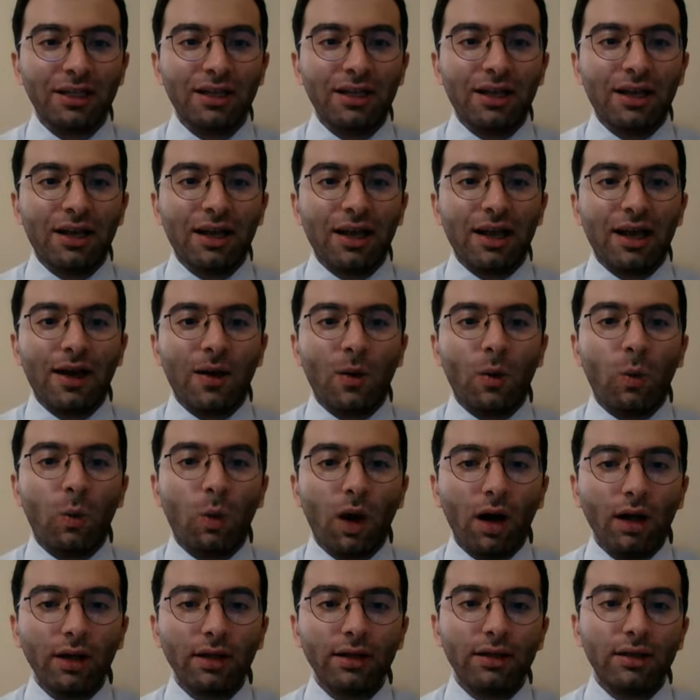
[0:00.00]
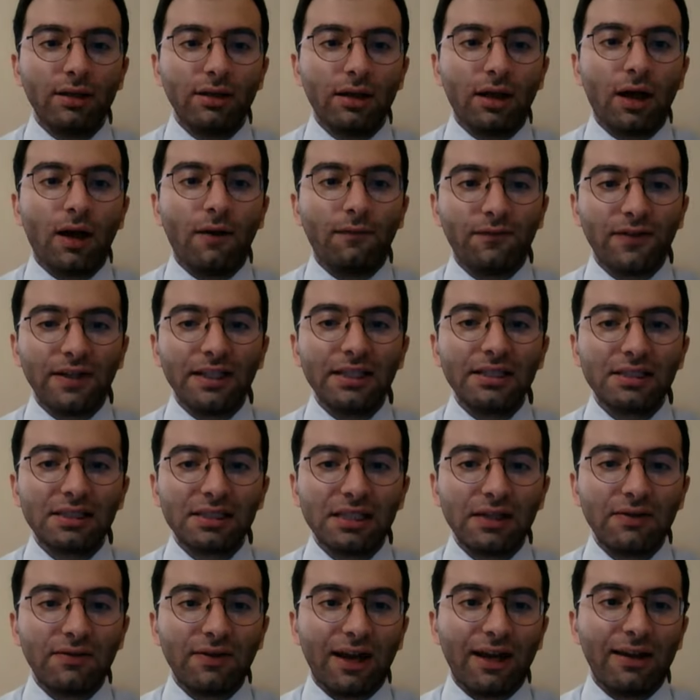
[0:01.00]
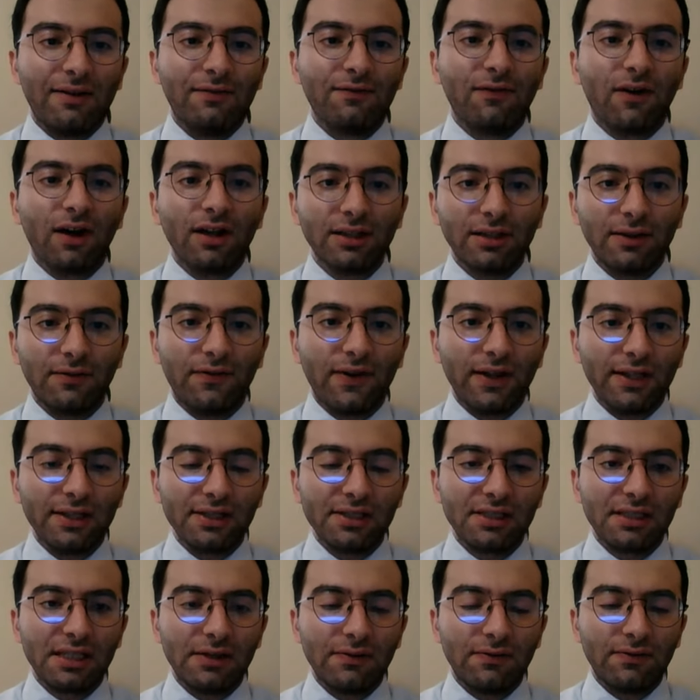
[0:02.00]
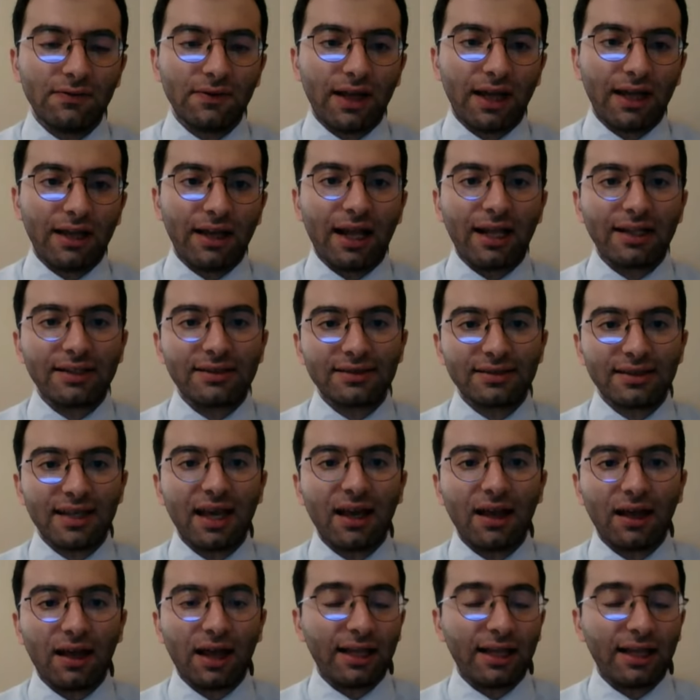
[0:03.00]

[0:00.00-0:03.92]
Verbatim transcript: uh, one offensive and one defensive, and at, at,